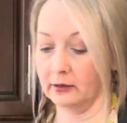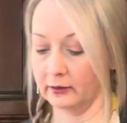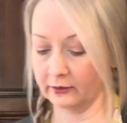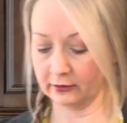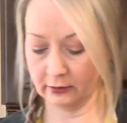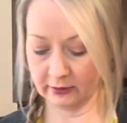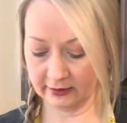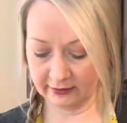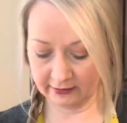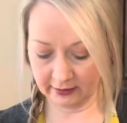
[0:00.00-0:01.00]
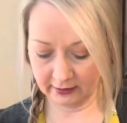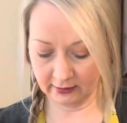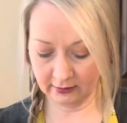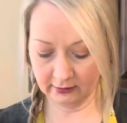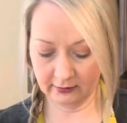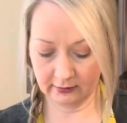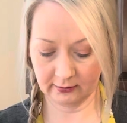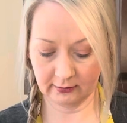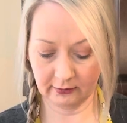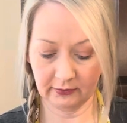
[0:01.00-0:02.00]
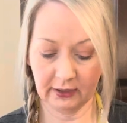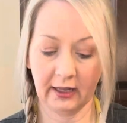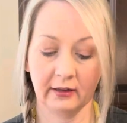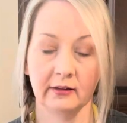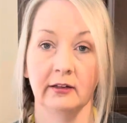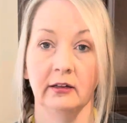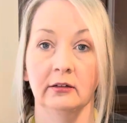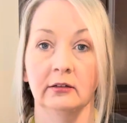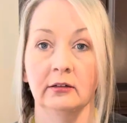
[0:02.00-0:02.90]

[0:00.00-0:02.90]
So you can see, I don't know if you can see,